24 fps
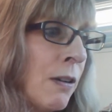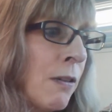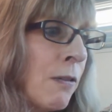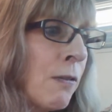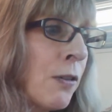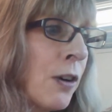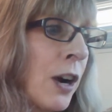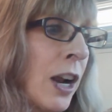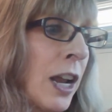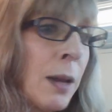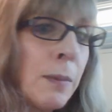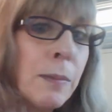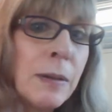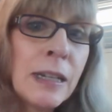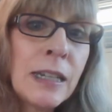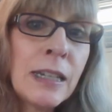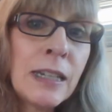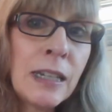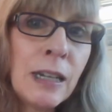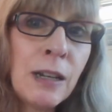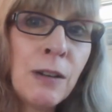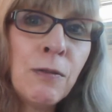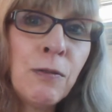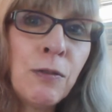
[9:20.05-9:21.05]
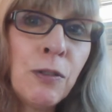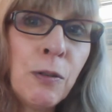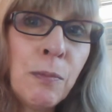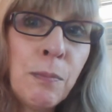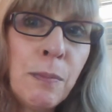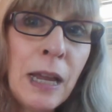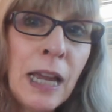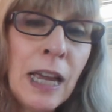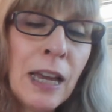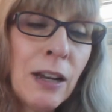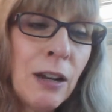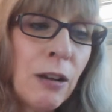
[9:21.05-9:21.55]
for I am a sinful
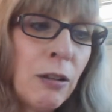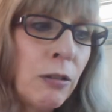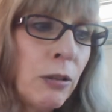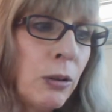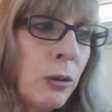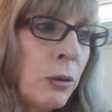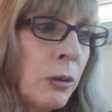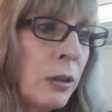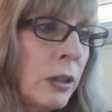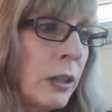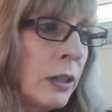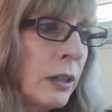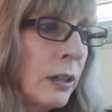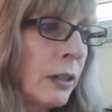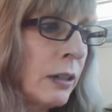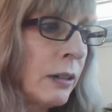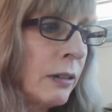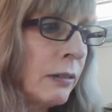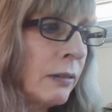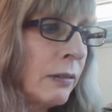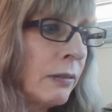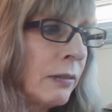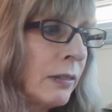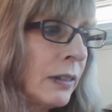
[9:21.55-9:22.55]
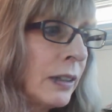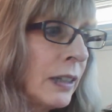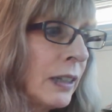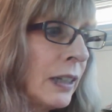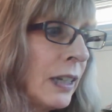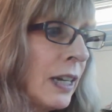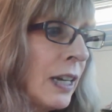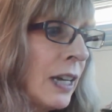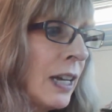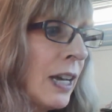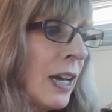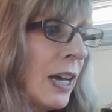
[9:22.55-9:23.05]
man, O Lord."
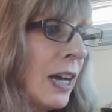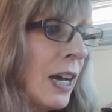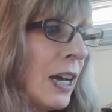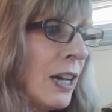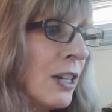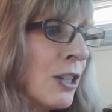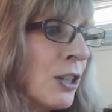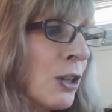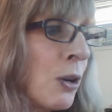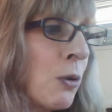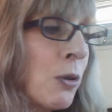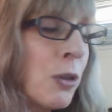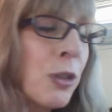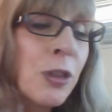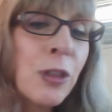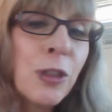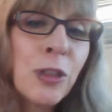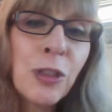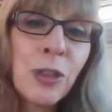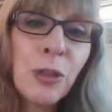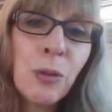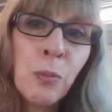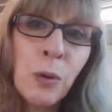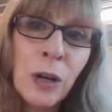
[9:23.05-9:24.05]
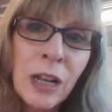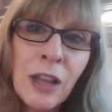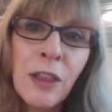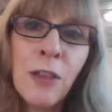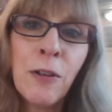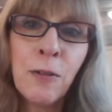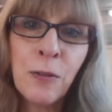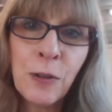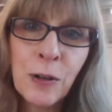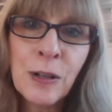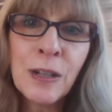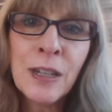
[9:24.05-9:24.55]
So one of the
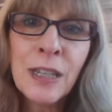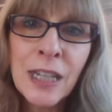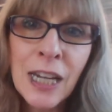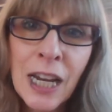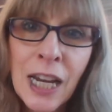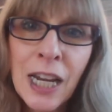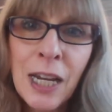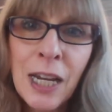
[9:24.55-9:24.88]
first